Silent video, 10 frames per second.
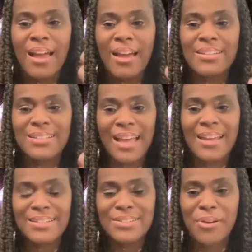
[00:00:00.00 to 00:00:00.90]
I
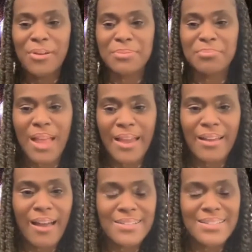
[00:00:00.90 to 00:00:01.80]
decided to go up to Black
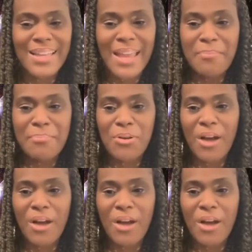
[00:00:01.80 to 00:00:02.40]
Hawk to gamble.